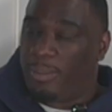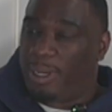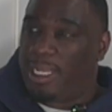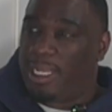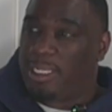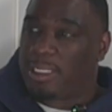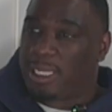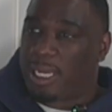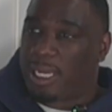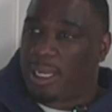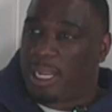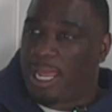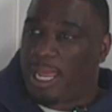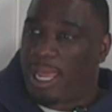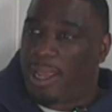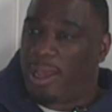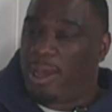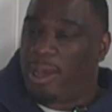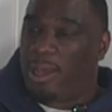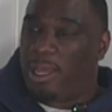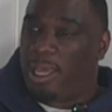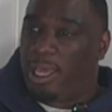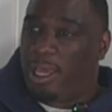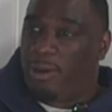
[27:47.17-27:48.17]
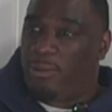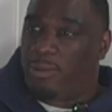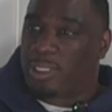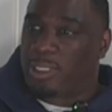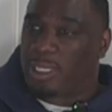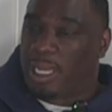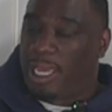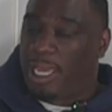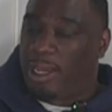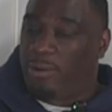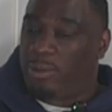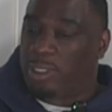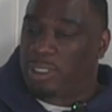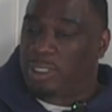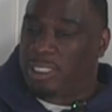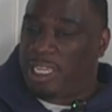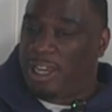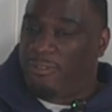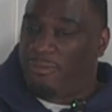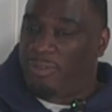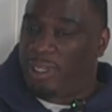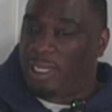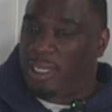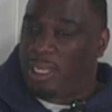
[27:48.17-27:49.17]
but he said like it was
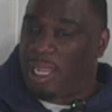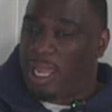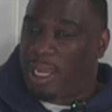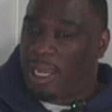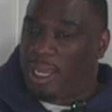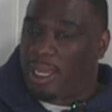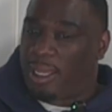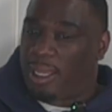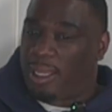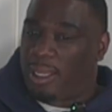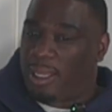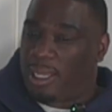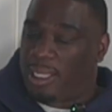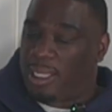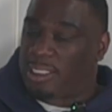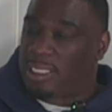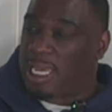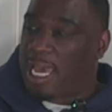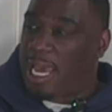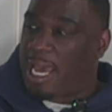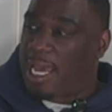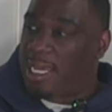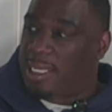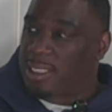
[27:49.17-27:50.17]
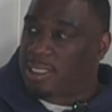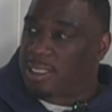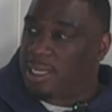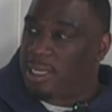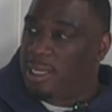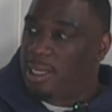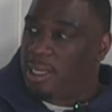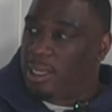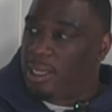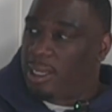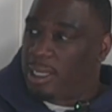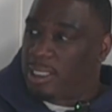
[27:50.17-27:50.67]
definitely like a task.